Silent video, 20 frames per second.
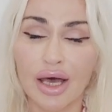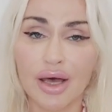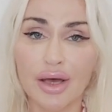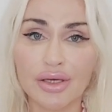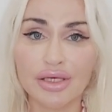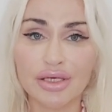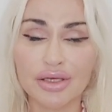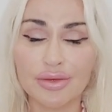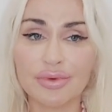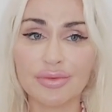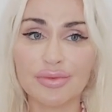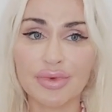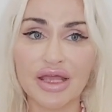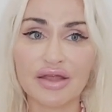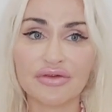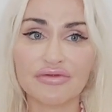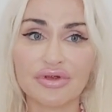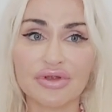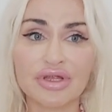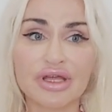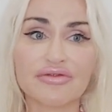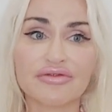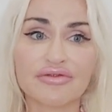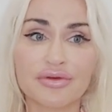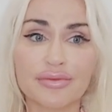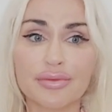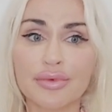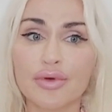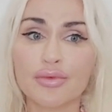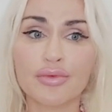human behavior, like
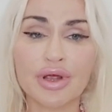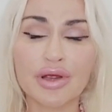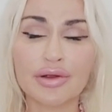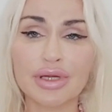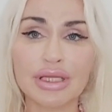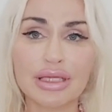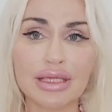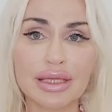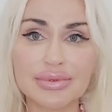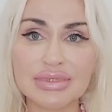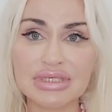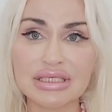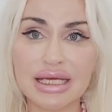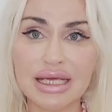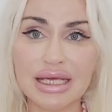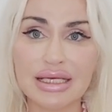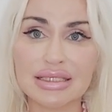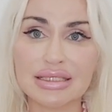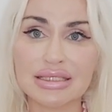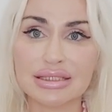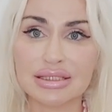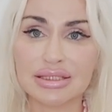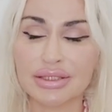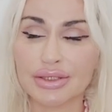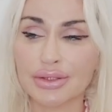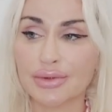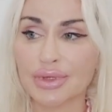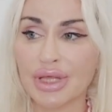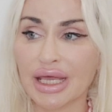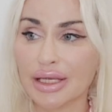from wearing lipsticks
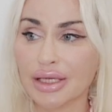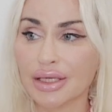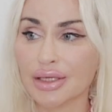to, like,